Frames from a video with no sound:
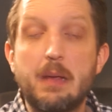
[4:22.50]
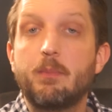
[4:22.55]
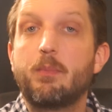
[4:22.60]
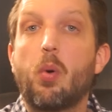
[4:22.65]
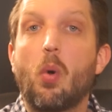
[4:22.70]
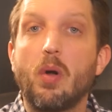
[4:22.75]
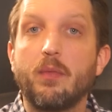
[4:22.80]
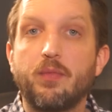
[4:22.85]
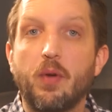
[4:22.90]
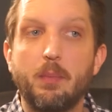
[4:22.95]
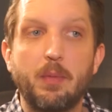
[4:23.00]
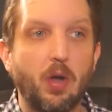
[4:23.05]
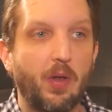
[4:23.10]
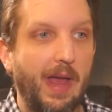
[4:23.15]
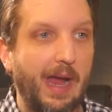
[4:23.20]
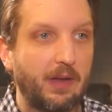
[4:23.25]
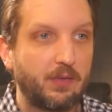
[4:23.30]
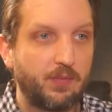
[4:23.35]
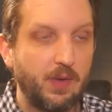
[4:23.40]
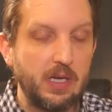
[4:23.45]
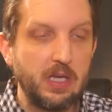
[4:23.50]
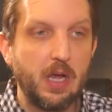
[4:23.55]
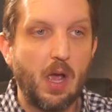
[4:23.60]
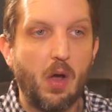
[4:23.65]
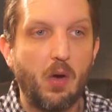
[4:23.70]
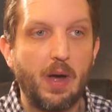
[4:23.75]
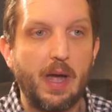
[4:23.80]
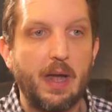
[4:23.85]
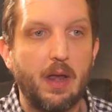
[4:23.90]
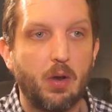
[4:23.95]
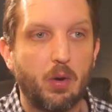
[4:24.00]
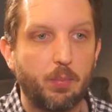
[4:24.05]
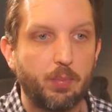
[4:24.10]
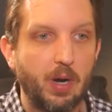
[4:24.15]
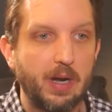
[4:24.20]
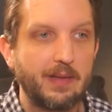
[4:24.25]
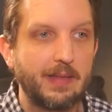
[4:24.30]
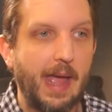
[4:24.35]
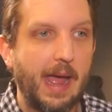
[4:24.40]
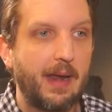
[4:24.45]
import from your last video and it'll
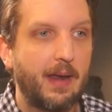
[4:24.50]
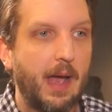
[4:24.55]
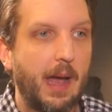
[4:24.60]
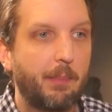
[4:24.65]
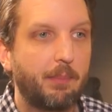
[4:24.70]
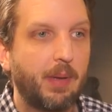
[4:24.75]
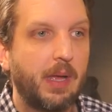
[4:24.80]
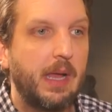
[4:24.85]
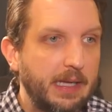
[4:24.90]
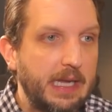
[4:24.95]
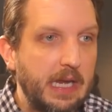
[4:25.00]
bring that up.